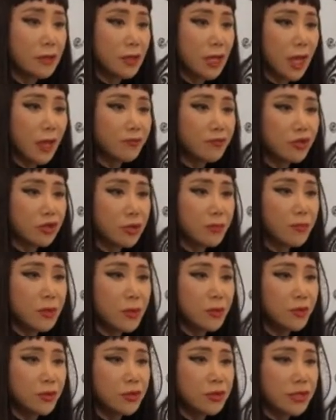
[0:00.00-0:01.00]
capturing
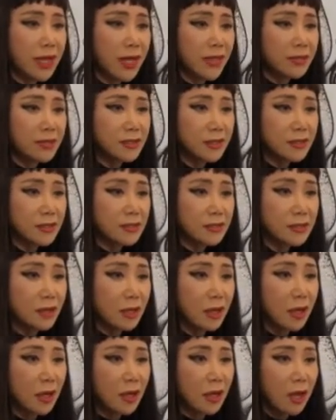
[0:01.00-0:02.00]
people's
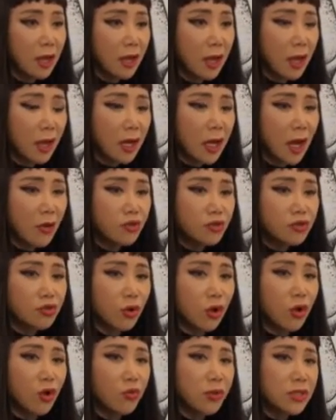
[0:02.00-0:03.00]
essence. And I was
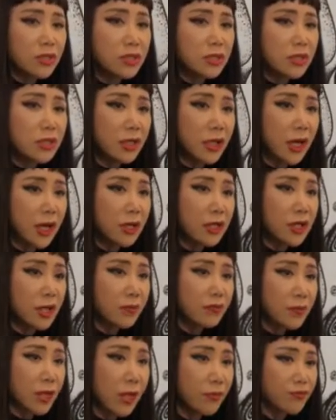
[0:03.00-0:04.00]
always good
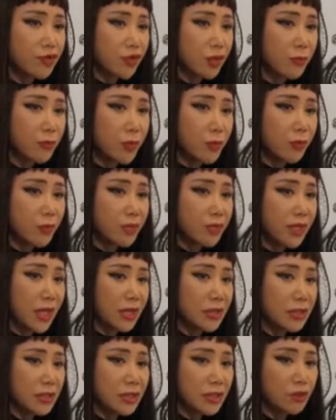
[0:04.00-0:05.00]
at capturing people's
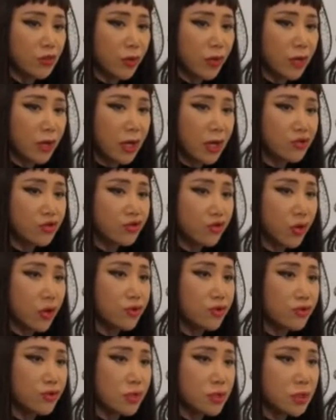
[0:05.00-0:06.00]
essence, whether I draw
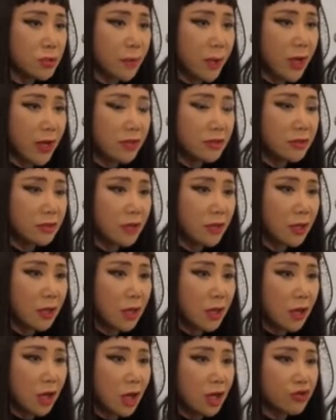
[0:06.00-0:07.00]
you in spot,
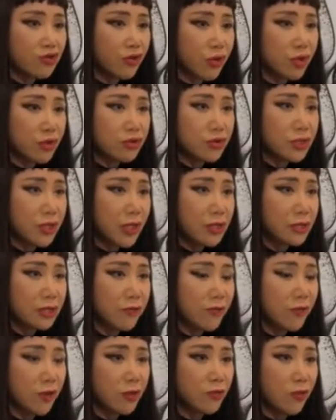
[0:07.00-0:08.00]
I draw you 10
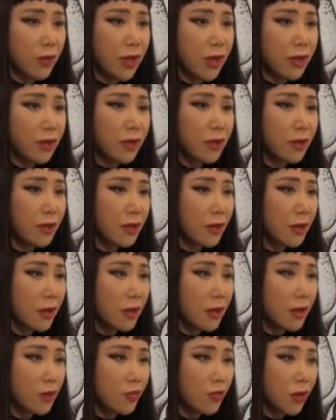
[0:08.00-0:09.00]
different way.
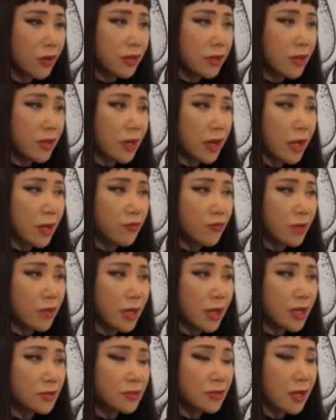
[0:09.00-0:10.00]
One thing I
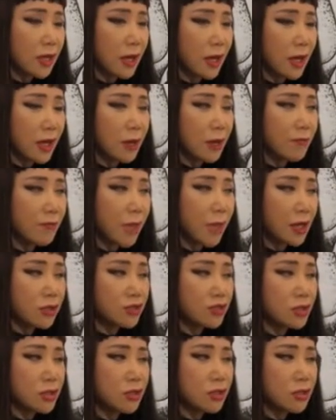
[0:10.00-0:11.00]
realized that I am
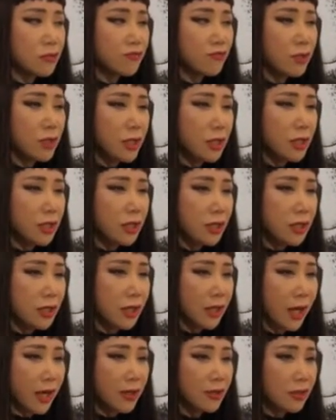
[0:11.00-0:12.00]
actually really
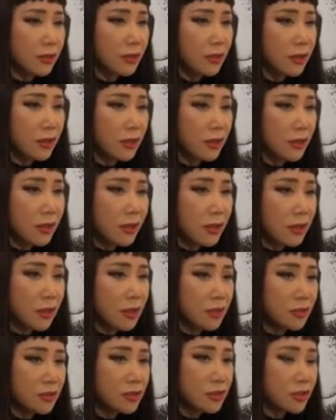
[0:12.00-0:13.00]
good at
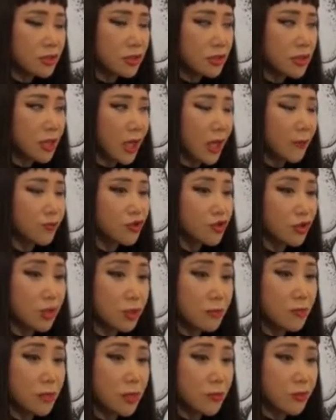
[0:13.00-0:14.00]
is
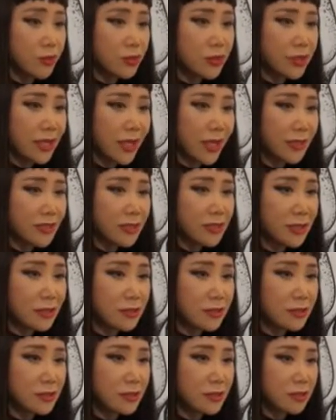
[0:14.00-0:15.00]
capturing people's
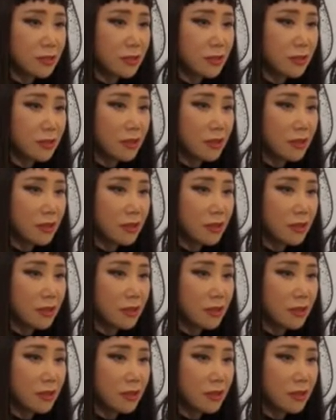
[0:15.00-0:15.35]
essence.